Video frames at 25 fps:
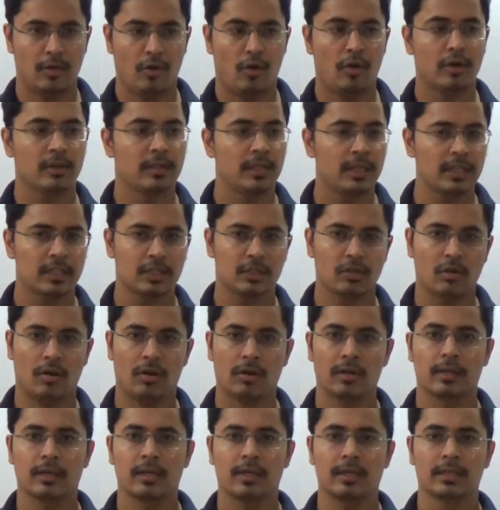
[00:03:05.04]
or this
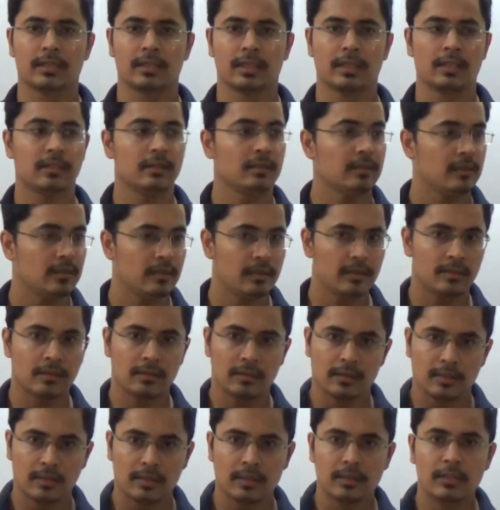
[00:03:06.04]
song is in
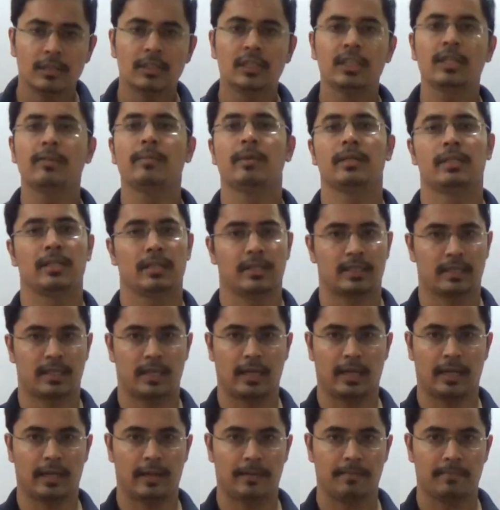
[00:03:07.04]
G major
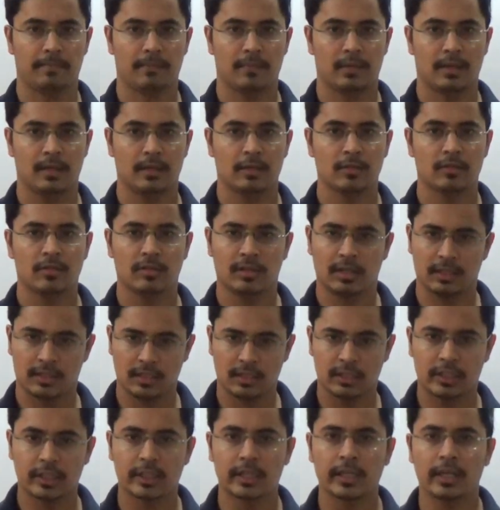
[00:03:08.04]
scale. So there's
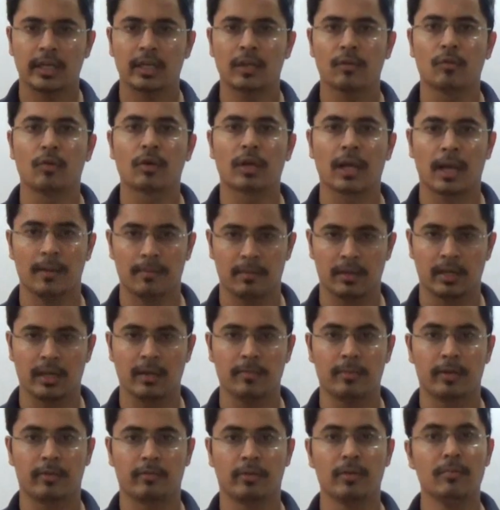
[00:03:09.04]
a shared vocabulary
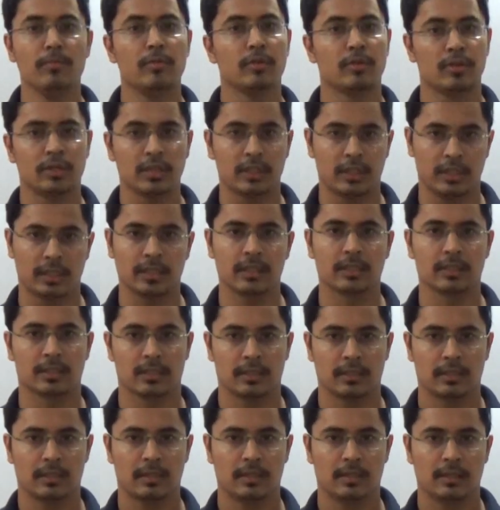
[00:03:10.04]
between
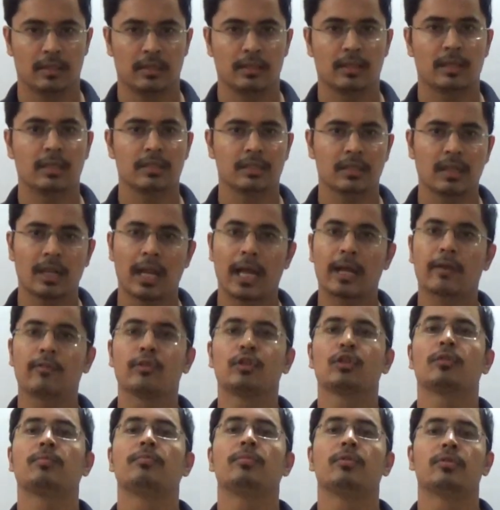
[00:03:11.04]
musicians. That is the
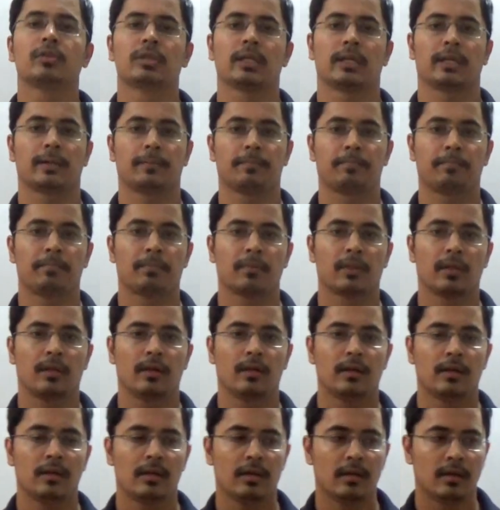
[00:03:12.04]
language of music.
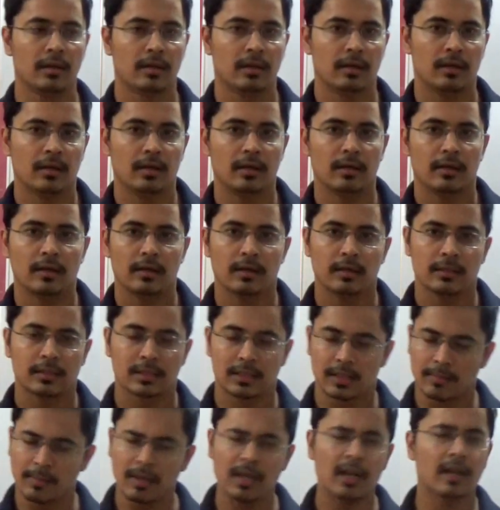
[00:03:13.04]

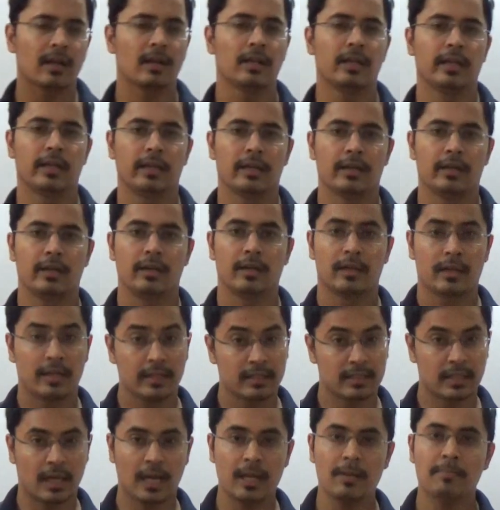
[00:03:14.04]
Similarly,
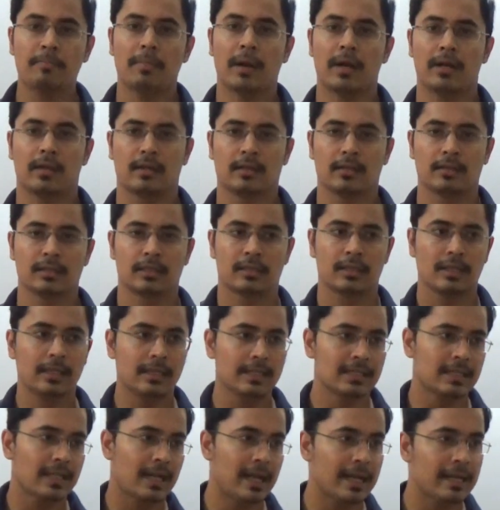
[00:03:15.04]
design patterns
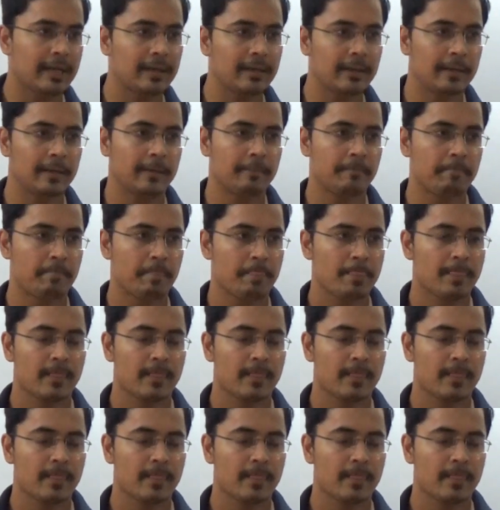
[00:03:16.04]
is like a